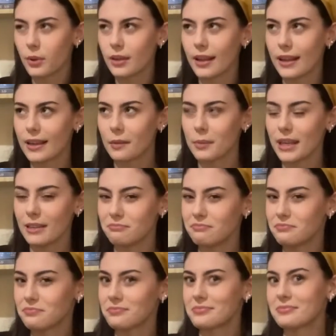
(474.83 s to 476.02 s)
But like, I mean,
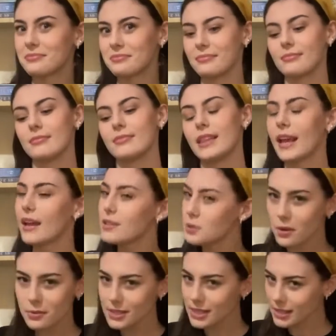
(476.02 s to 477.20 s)
the gays
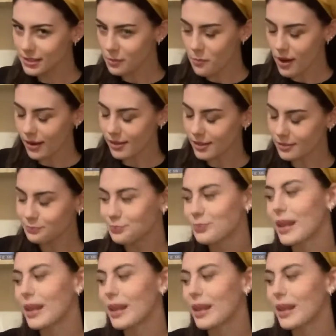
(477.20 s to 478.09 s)
are always there somewhere, you know?